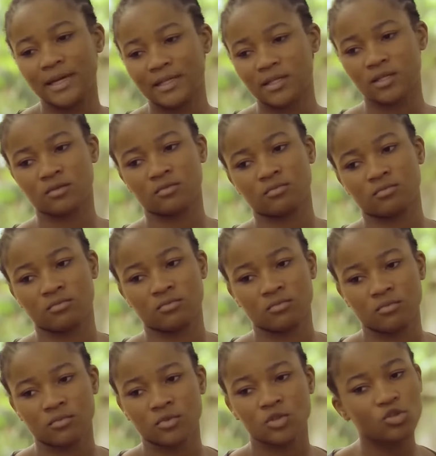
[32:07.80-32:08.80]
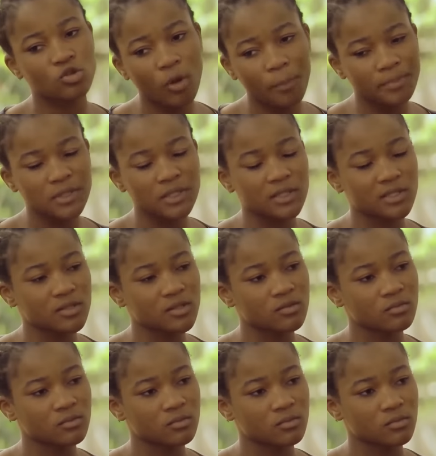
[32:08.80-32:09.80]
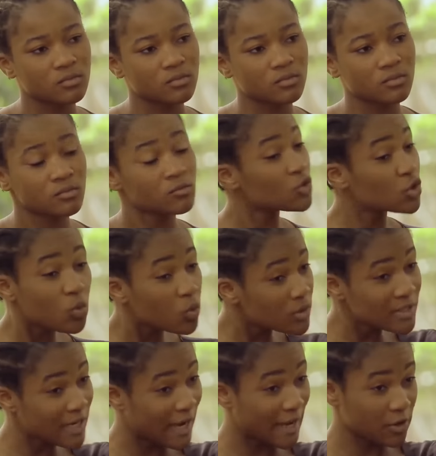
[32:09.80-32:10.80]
that. Stop it. You won't